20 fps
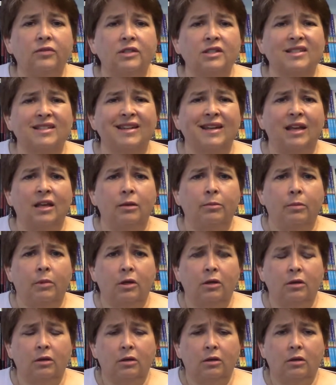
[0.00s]
his name.
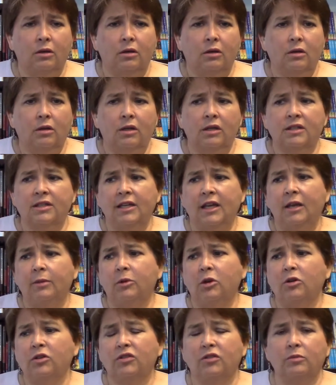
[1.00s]
His name
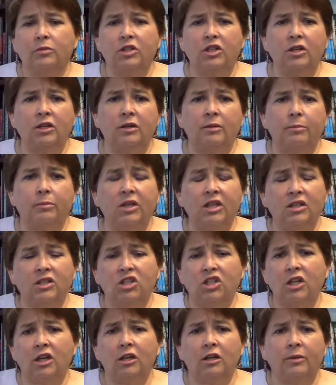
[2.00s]
goes from being
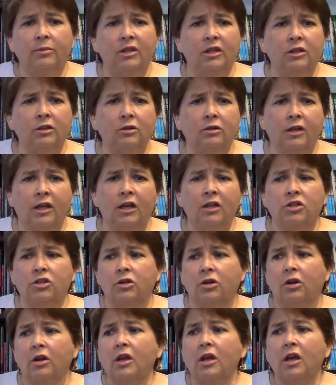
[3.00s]
Jacob, the heel
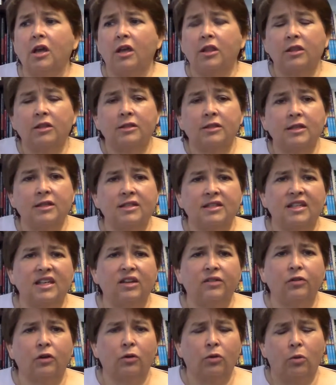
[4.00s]
catcher, the
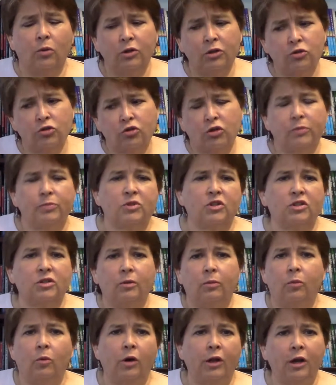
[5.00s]
deceiver, the one who trips
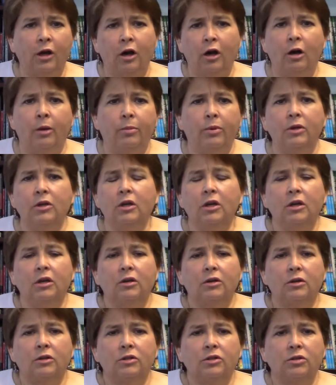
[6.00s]
someone up,
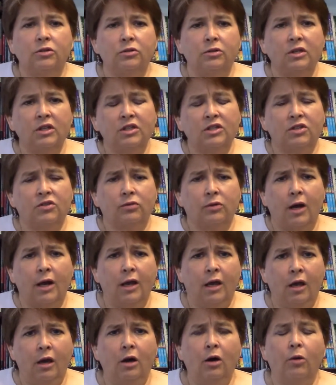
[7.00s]
to
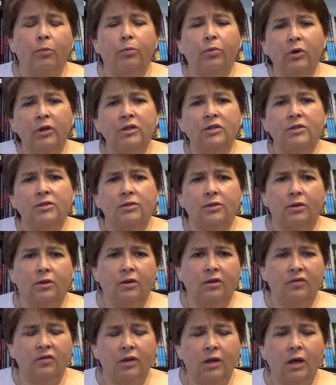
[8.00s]
Israel, Prince
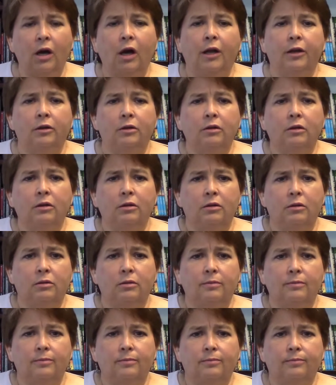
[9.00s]
of God.
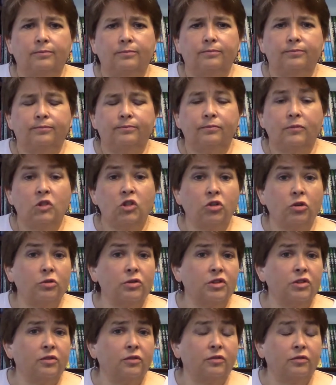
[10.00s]

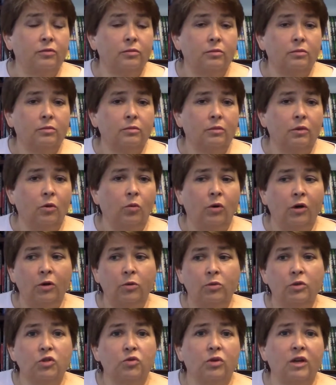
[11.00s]
Joseph, the one who
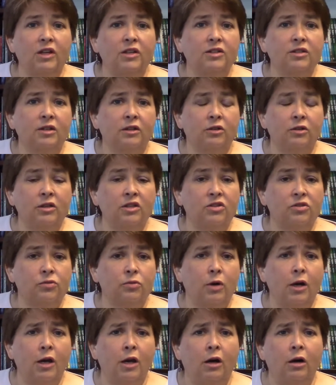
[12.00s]
was raised under
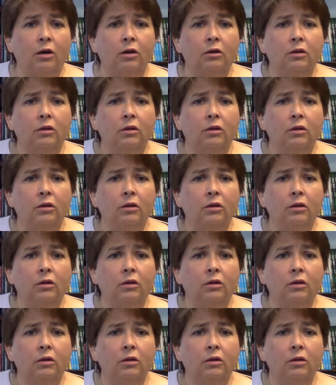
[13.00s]
Israel,